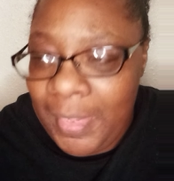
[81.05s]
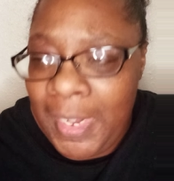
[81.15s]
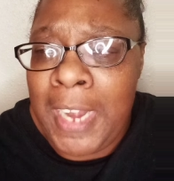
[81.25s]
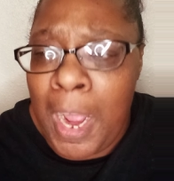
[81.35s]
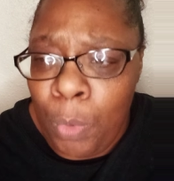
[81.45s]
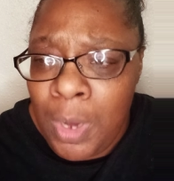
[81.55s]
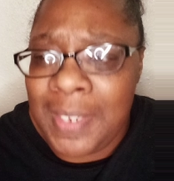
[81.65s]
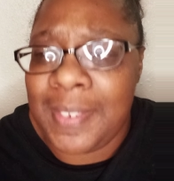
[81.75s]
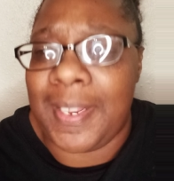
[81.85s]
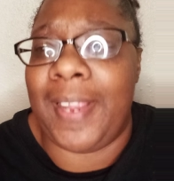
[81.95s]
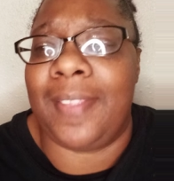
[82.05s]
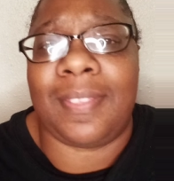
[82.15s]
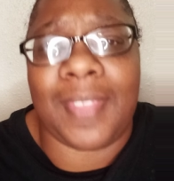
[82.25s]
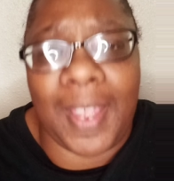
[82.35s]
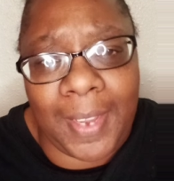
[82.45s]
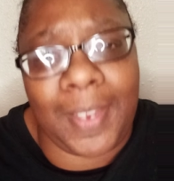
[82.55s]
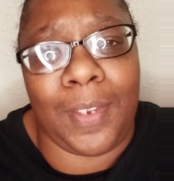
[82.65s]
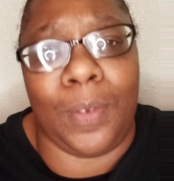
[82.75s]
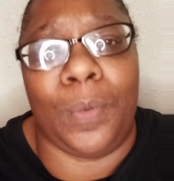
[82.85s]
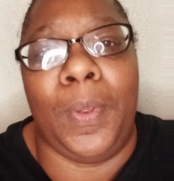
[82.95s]
And I want to say thank
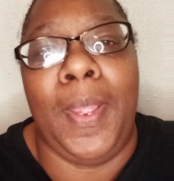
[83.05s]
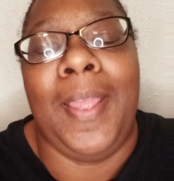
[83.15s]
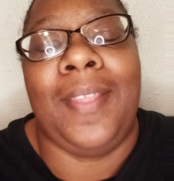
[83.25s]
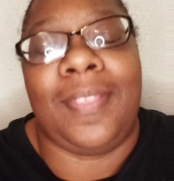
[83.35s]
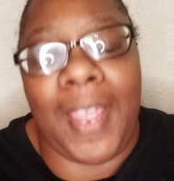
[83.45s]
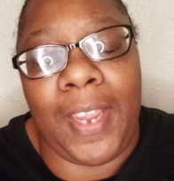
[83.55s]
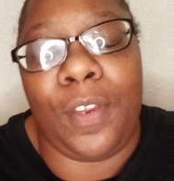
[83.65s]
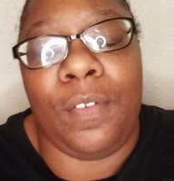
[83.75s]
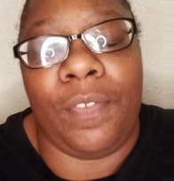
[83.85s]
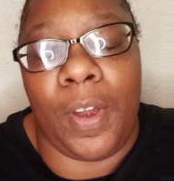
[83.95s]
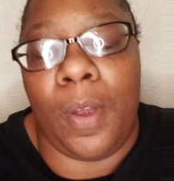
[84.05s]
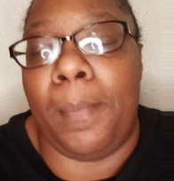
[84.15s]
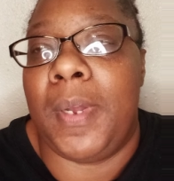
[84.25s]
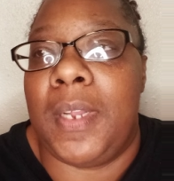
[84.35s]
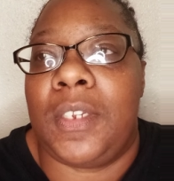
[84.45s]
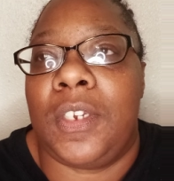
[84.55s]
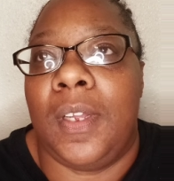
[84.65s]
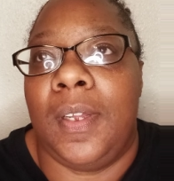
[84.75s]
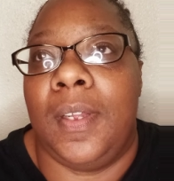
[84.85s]
you. Thank you very much.